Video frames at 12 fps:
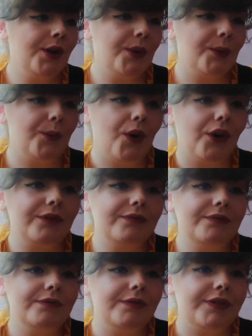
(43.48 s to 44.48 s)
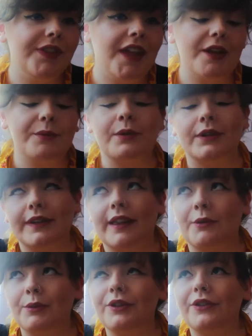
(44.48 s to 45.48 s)
what they will. I
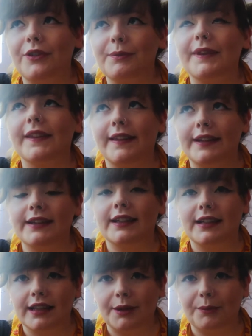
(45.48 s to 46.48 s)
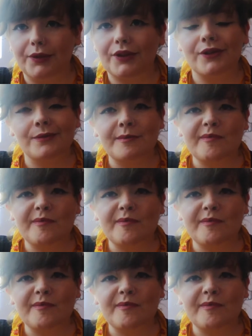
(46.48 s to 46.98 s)
wanted them to send in clips